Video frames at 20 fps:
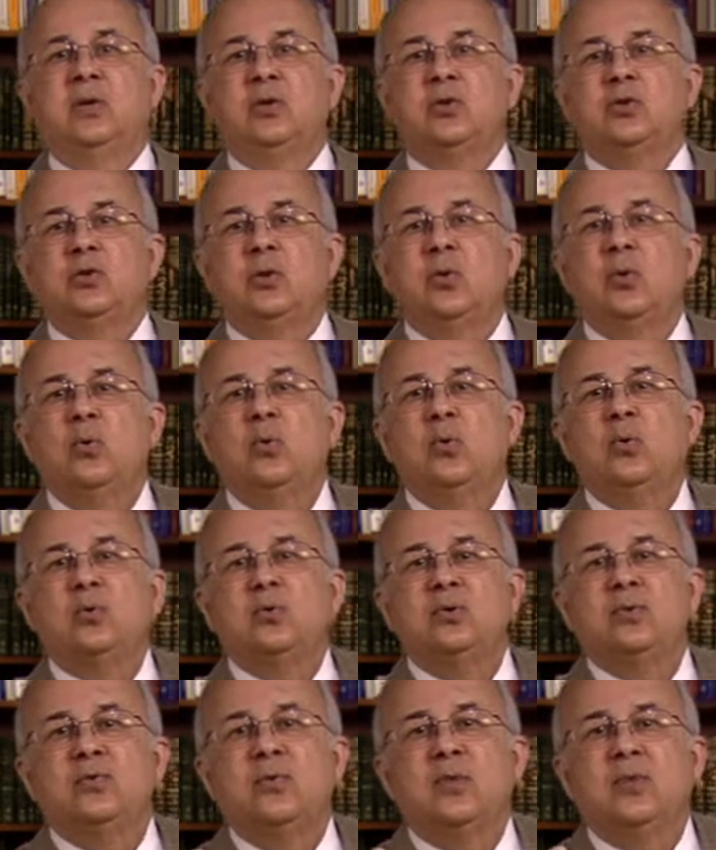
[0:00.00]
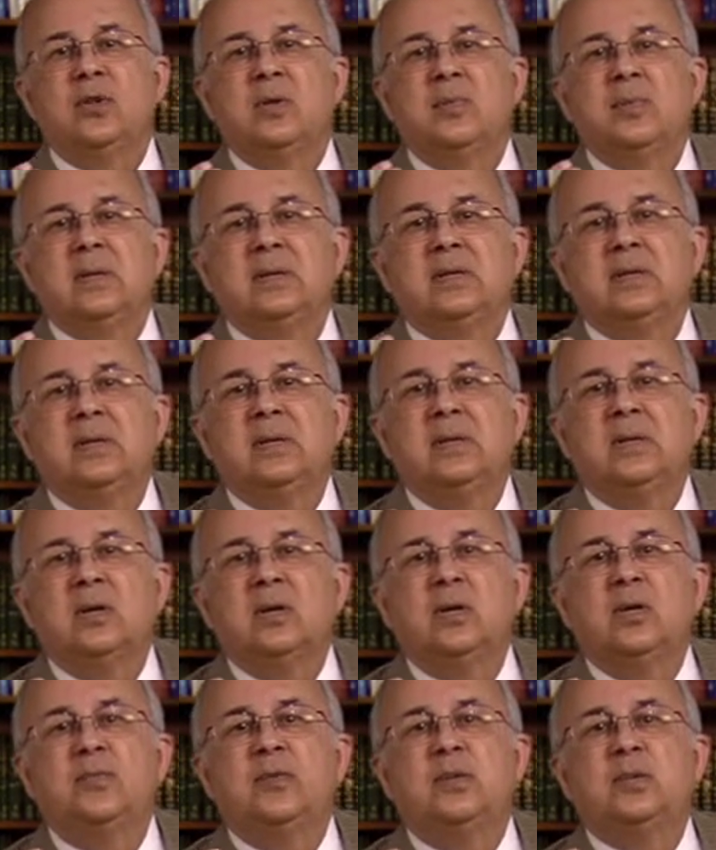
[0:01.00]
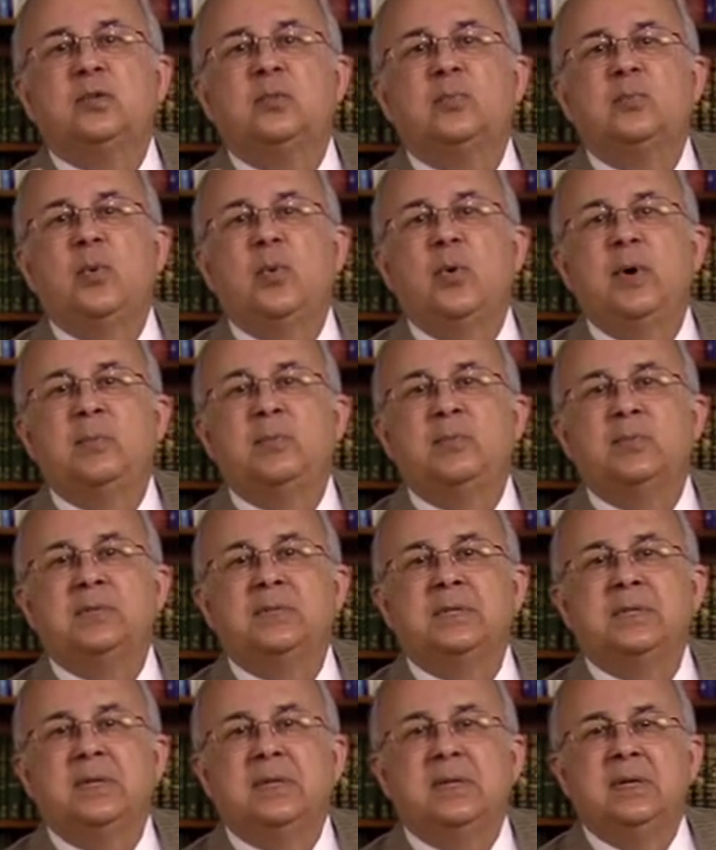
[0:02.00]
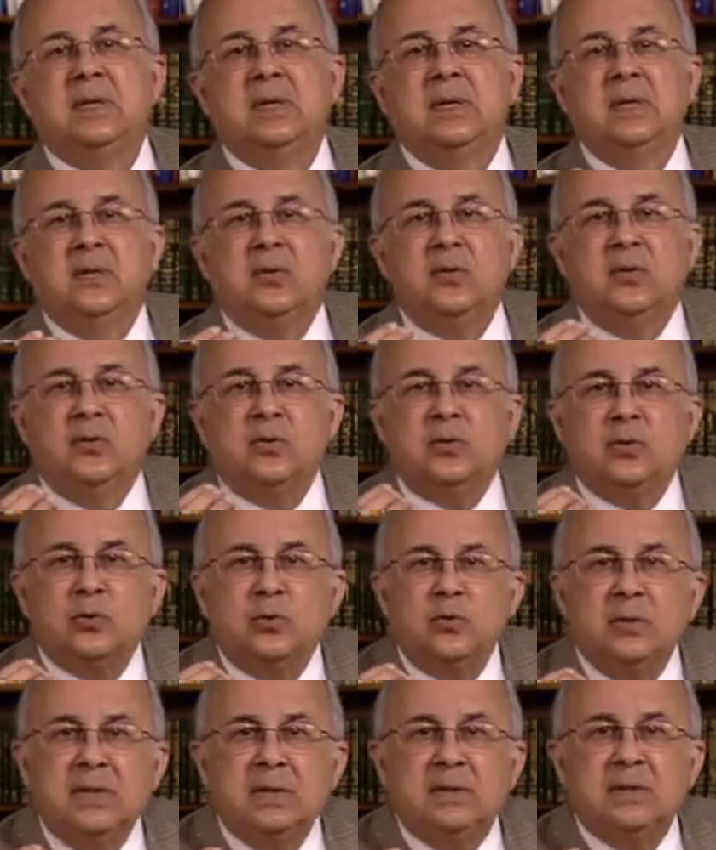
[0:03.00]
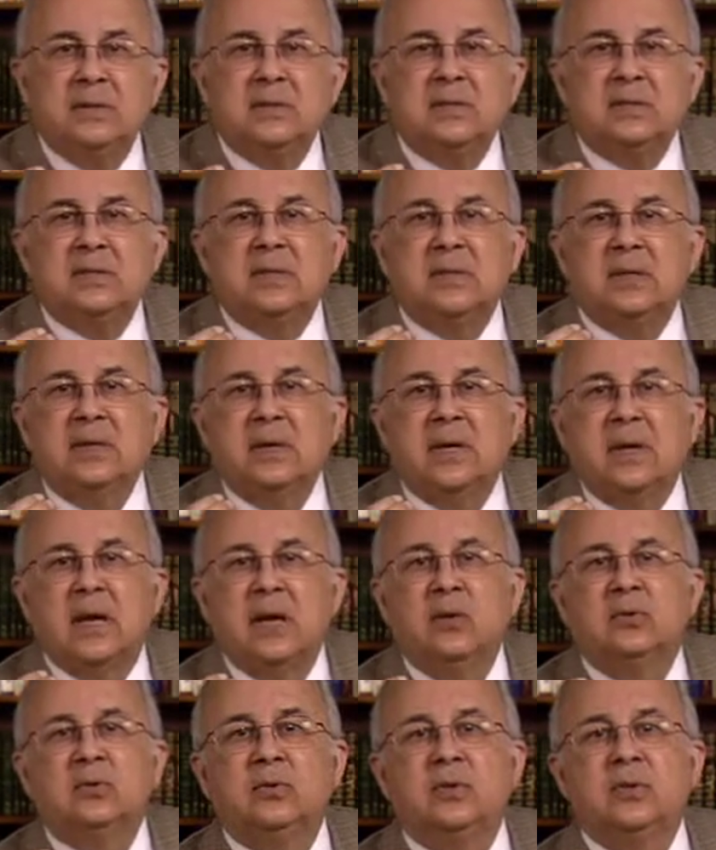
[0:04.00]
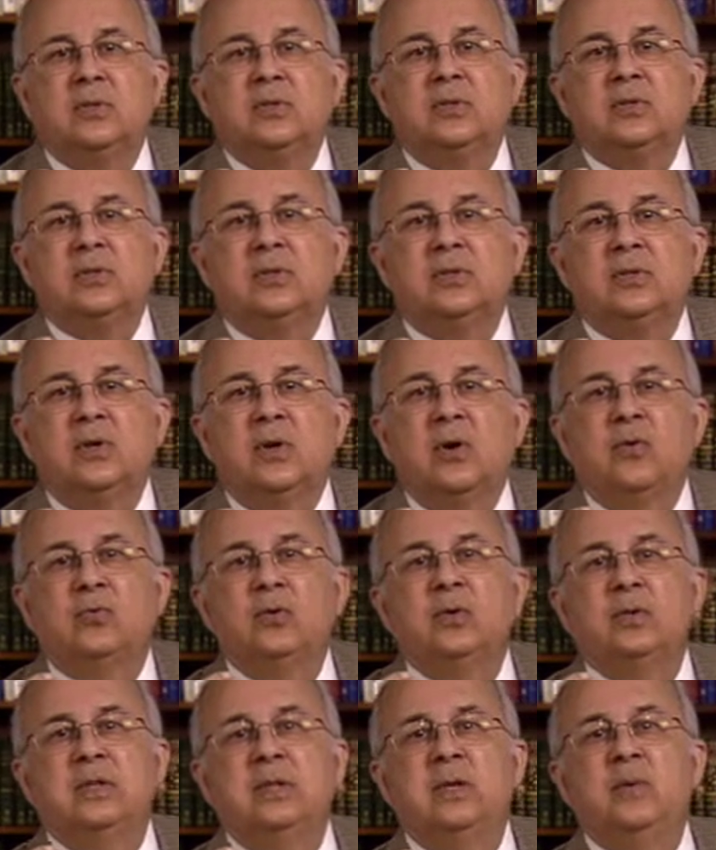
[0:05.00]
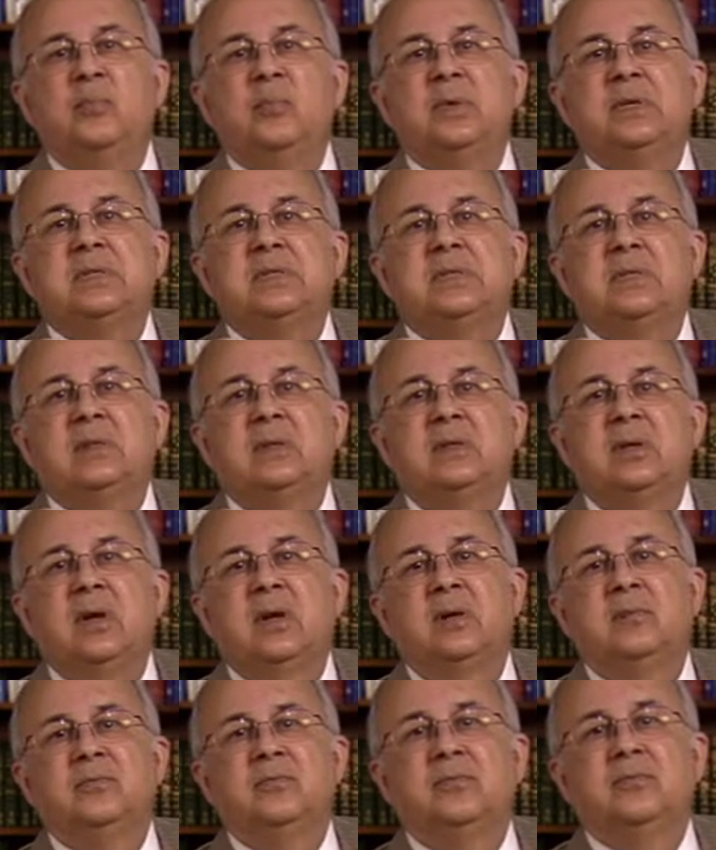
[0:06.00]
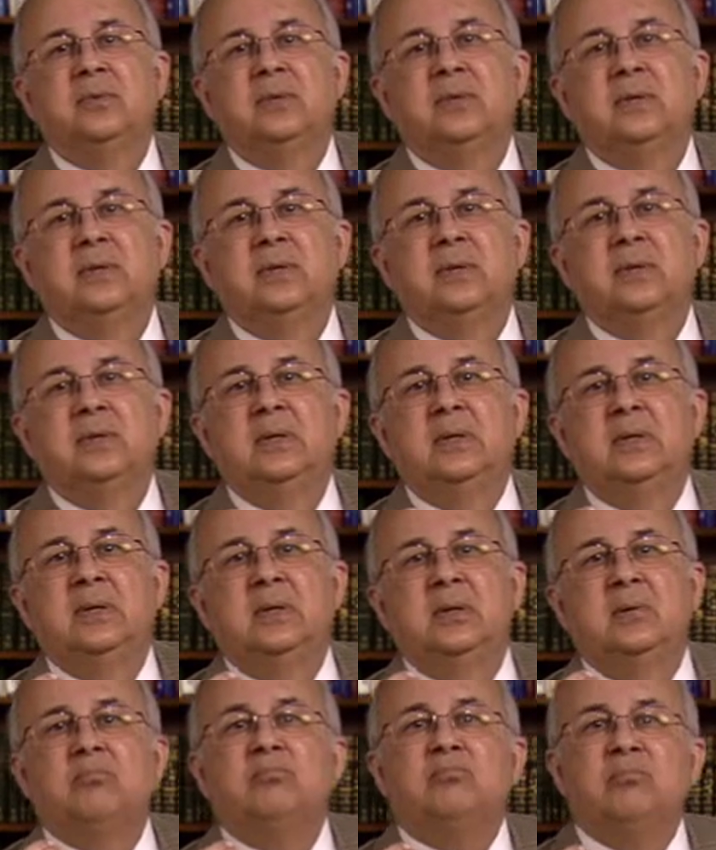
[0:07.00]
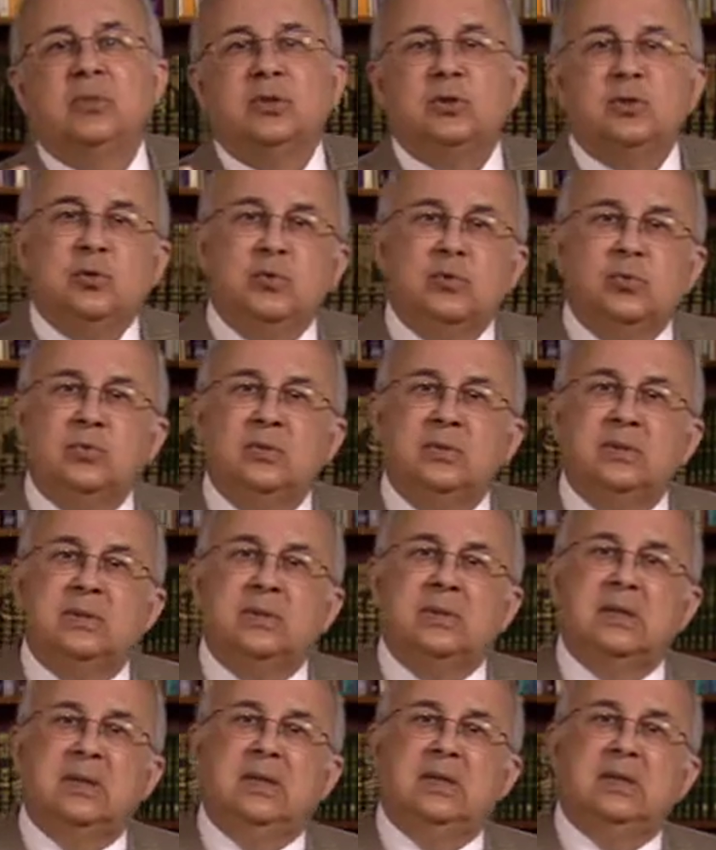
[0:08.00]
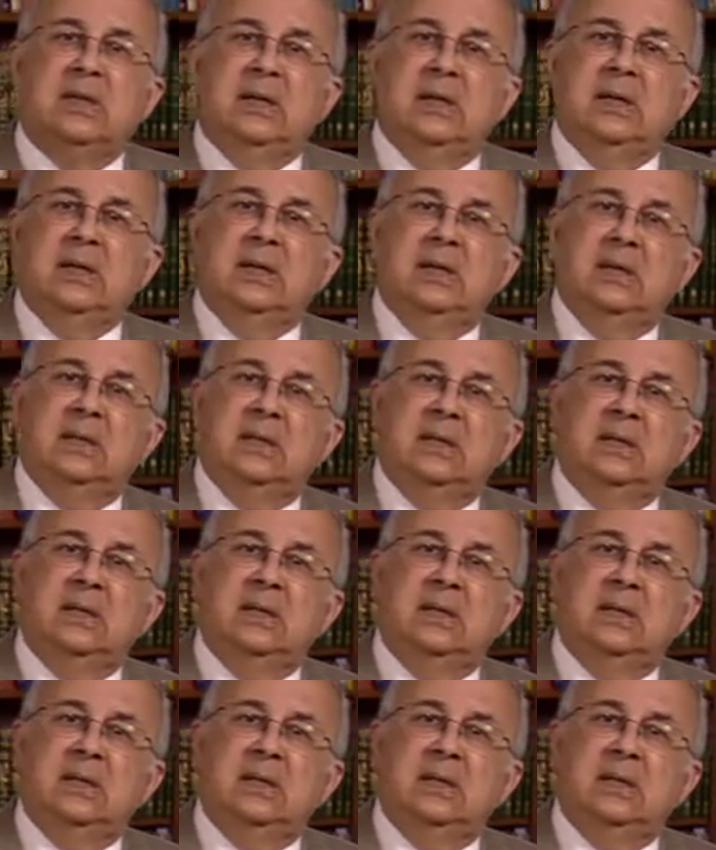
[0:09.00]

chose for the material of his poems the sweetest encounters of the deepest love, Majnun and Layla,